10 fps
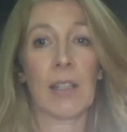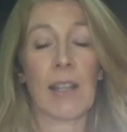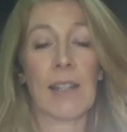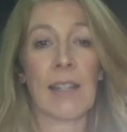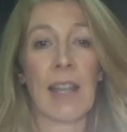
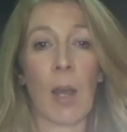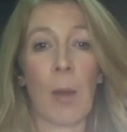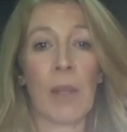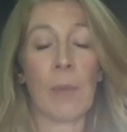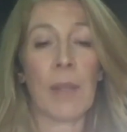let's see how
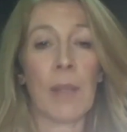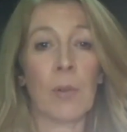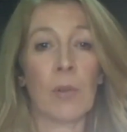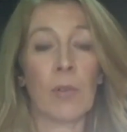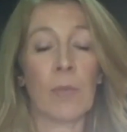many
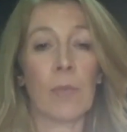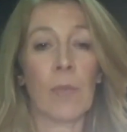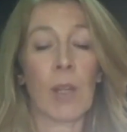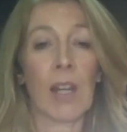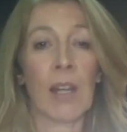people
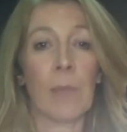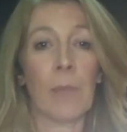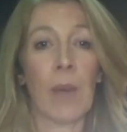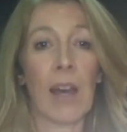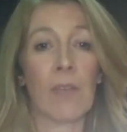
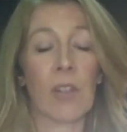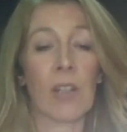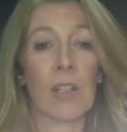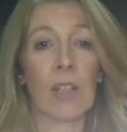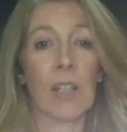um, have
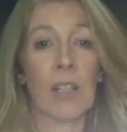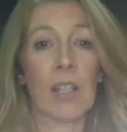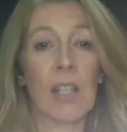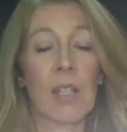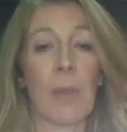a
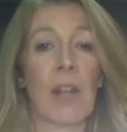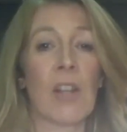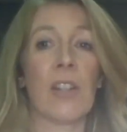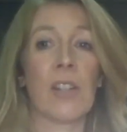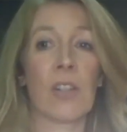
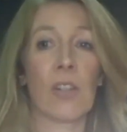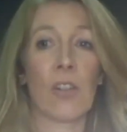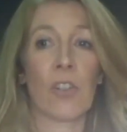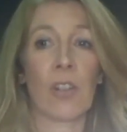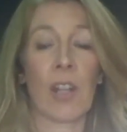specialist
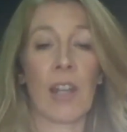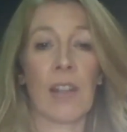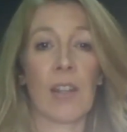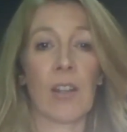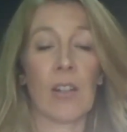surgeon
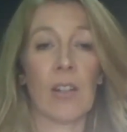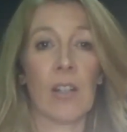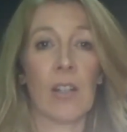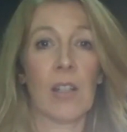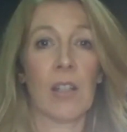at their
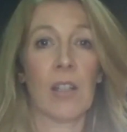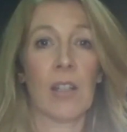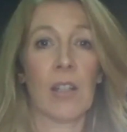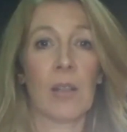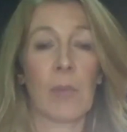
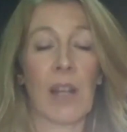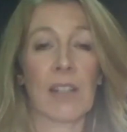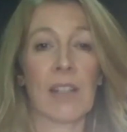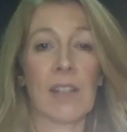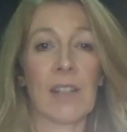
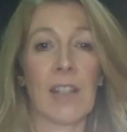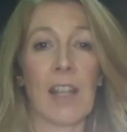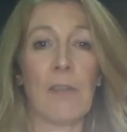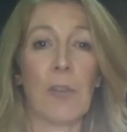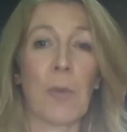practice.
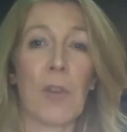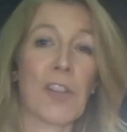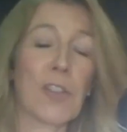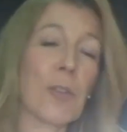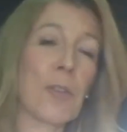If you're with
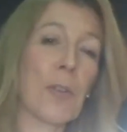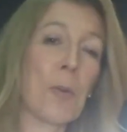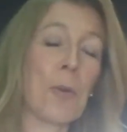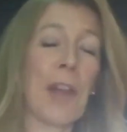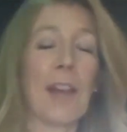us,
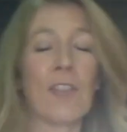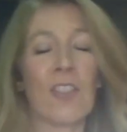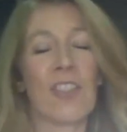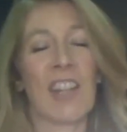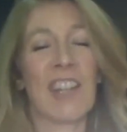Corner House,
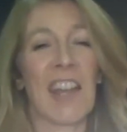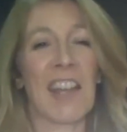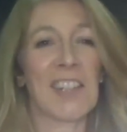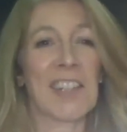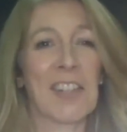just say
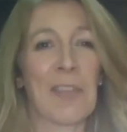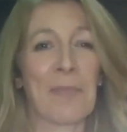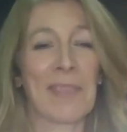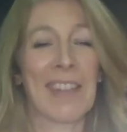yes.